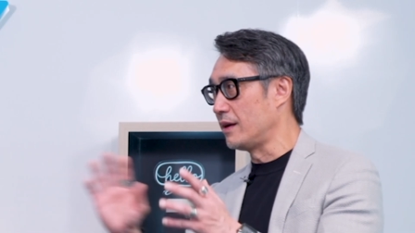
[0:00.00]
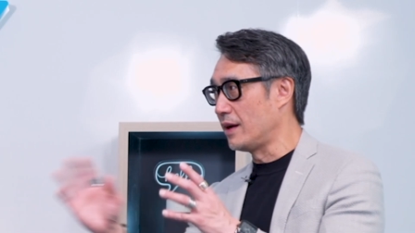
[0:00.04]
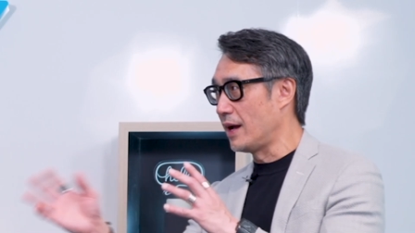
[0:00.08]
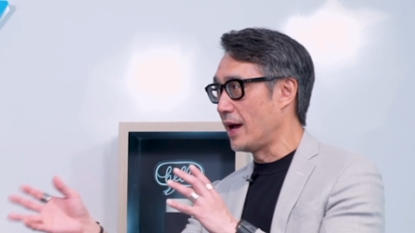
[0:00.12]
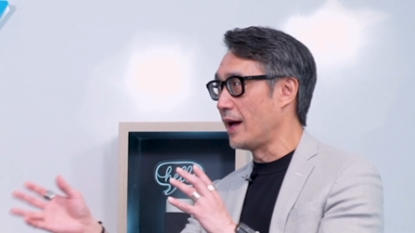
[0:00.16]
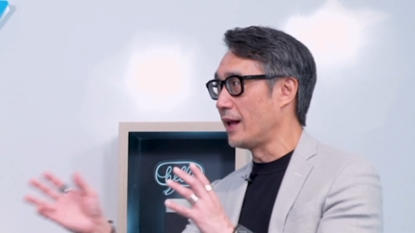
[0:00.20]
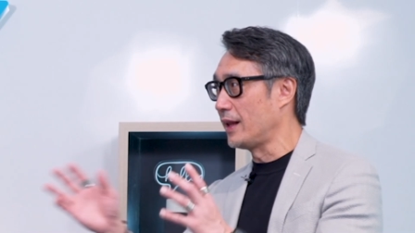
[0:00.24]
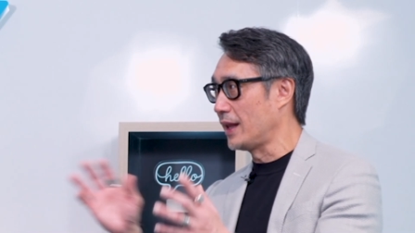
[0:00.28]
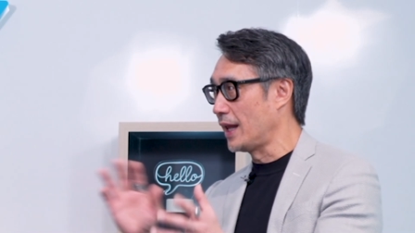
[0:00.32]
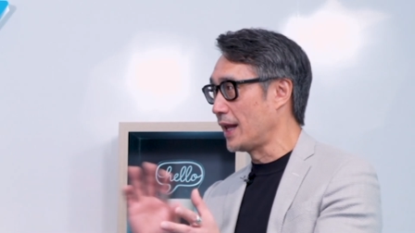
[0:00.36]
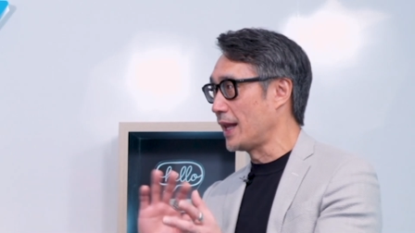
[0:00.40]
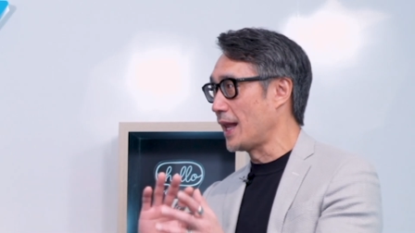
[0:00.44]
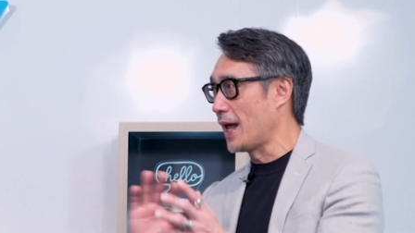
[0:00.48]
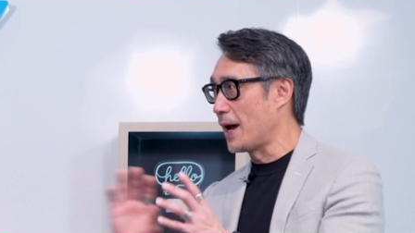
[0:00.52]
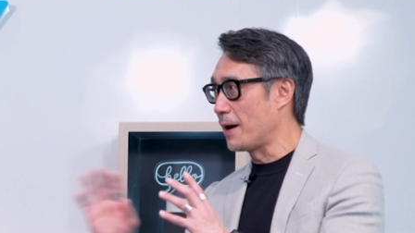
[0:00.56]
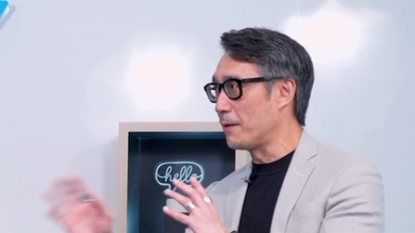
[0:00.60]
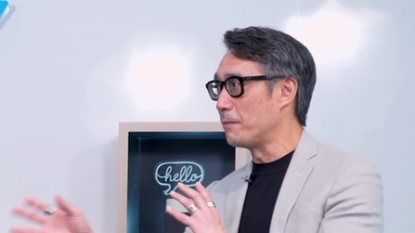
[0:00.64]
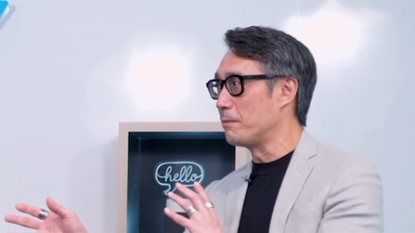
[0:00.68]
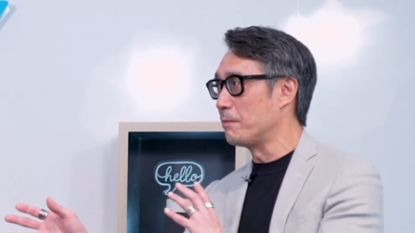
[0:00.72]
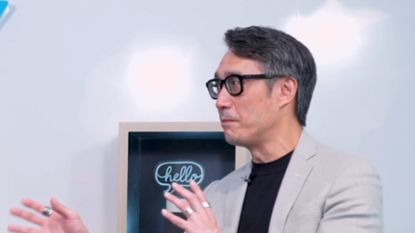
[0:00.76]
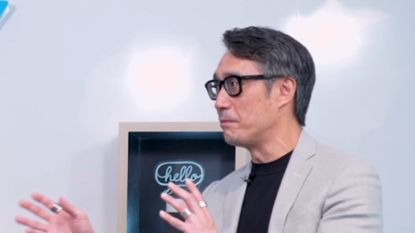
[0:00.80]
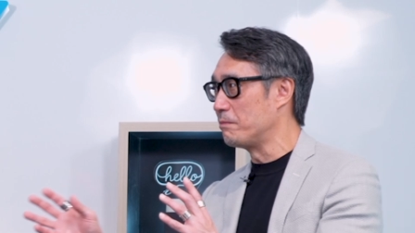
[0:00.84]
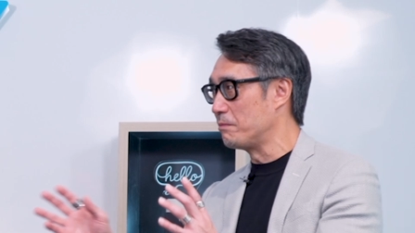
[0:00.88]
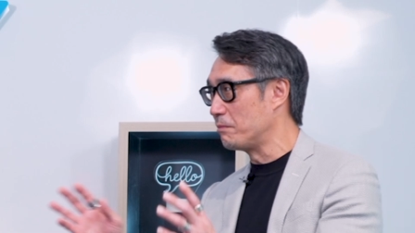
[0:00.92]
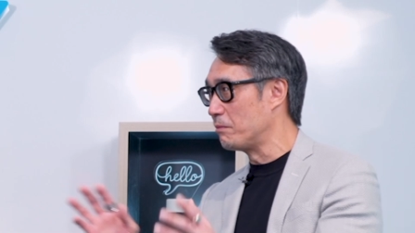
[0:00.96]

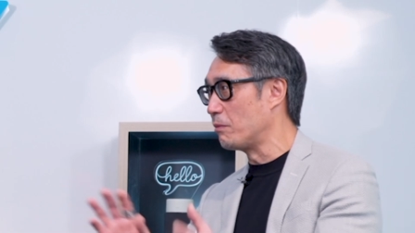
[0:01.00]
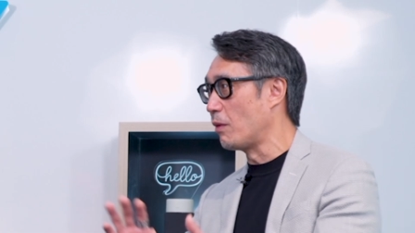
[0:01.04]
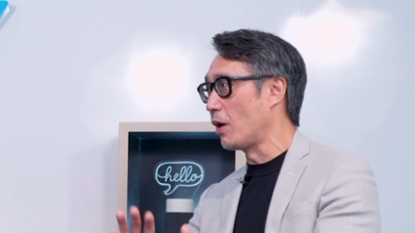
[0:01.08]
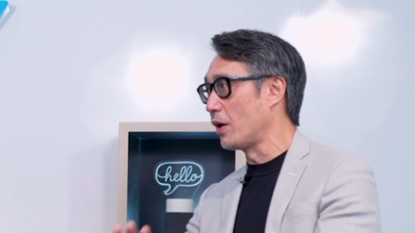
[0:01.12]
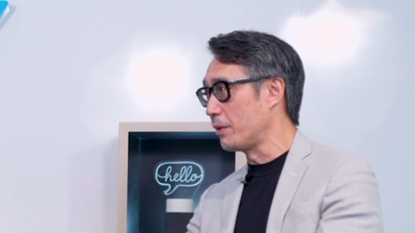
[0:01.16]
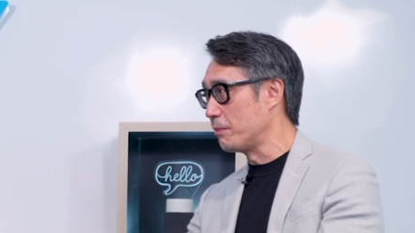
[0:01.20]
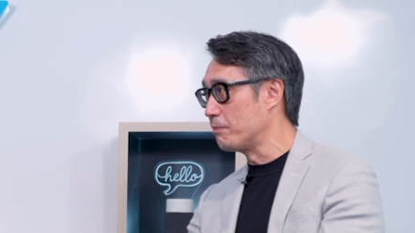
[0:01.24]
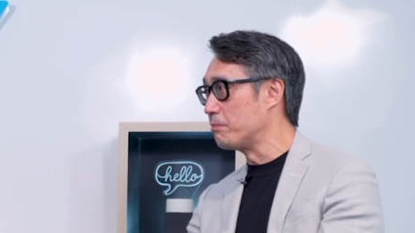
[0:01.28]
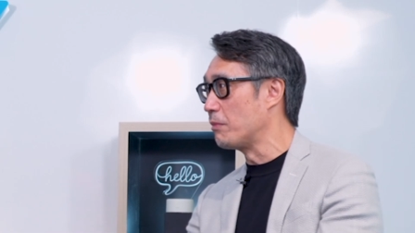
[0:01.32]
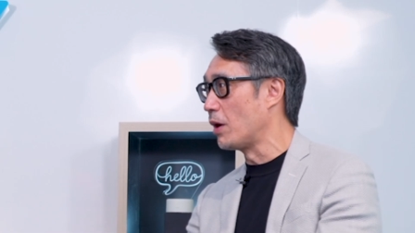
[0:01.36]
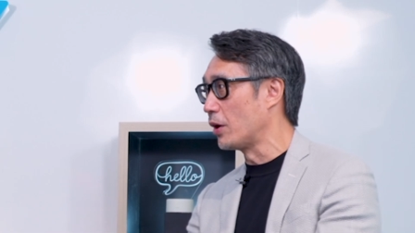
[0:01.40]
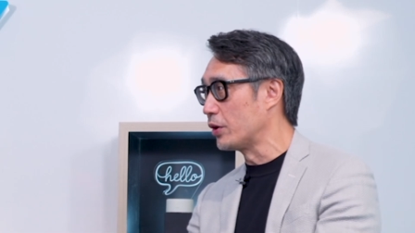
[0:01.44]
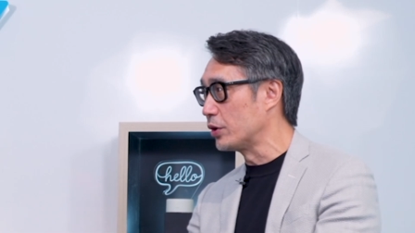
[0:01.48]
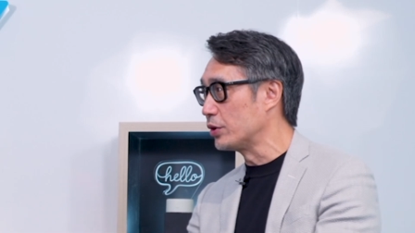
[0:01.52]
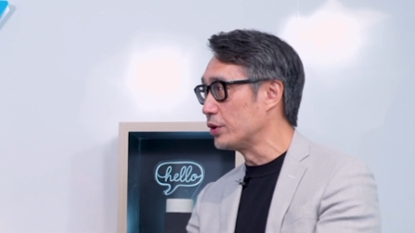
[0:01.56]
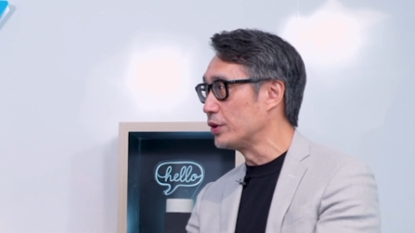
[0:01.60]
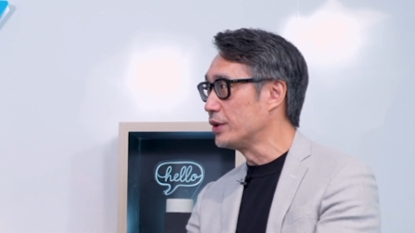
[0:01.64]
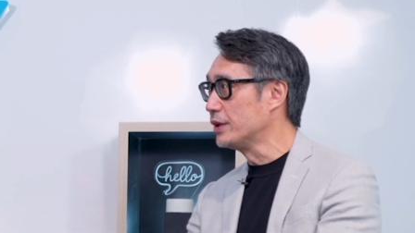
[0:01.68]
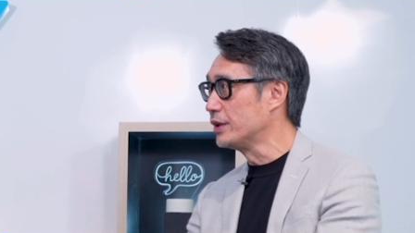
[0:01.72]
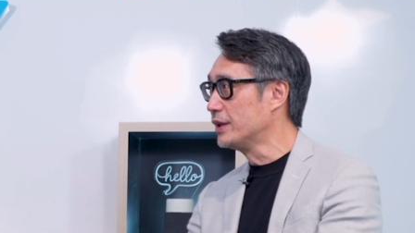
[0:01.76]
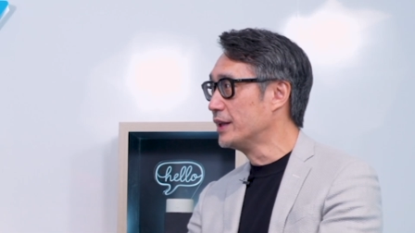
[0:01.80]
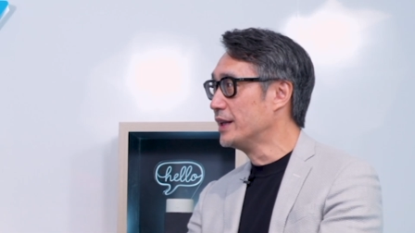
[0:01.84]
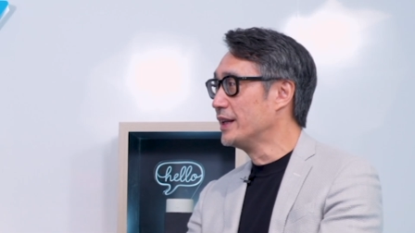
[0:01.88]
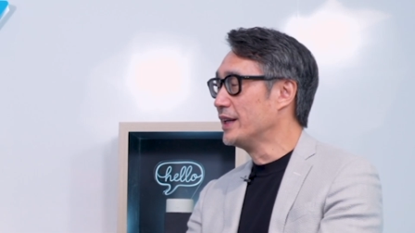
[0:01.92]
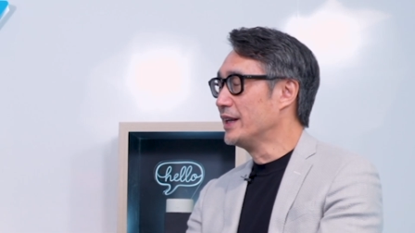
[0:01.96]
LLM model
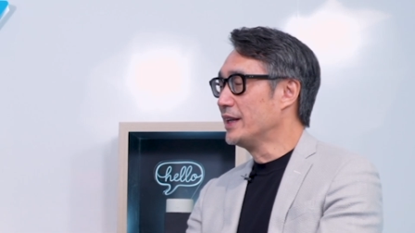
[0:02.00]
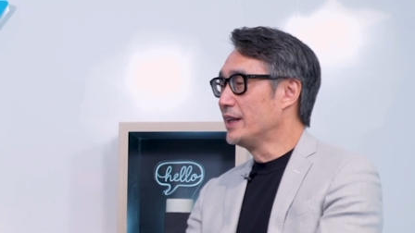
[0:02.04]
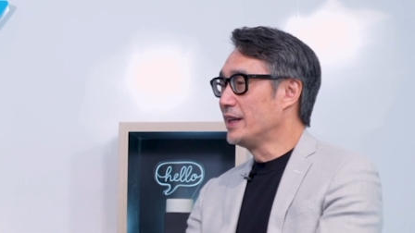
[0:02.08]
mm-hmm.